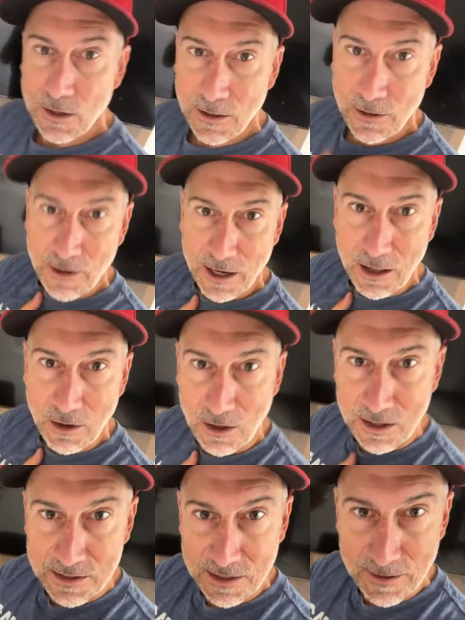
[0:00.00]
thought I
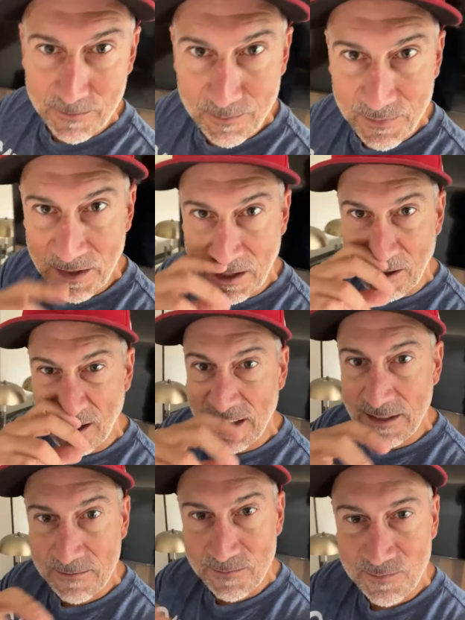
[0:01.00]
lost it. All right.
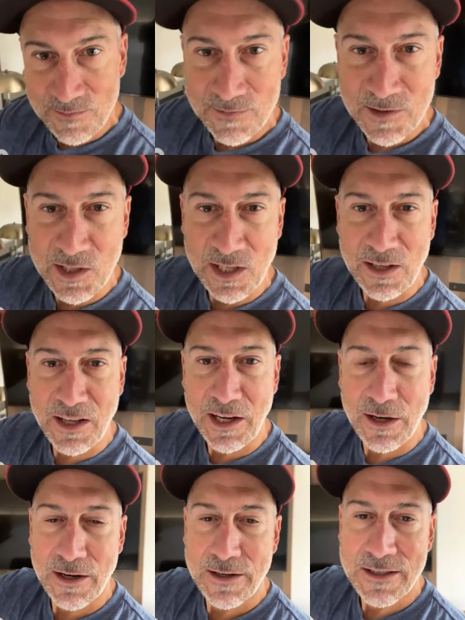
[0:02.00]
See you
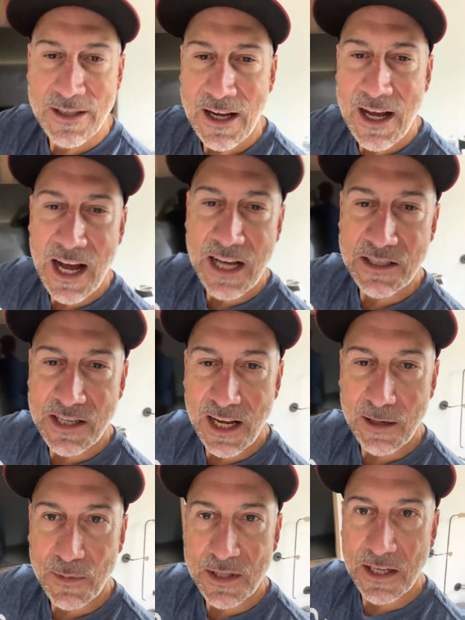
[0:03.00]
later.
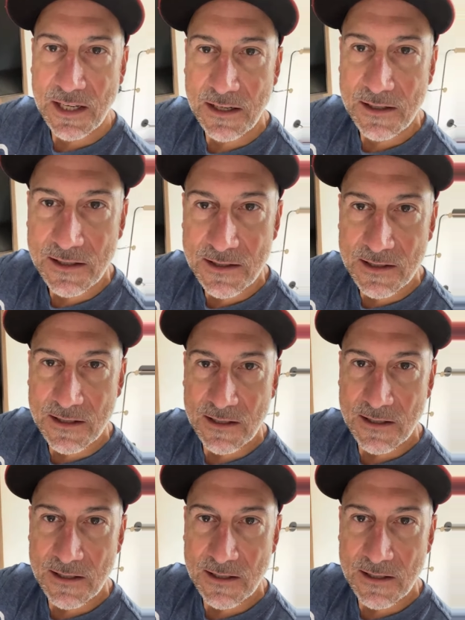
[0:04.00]
#meticulous.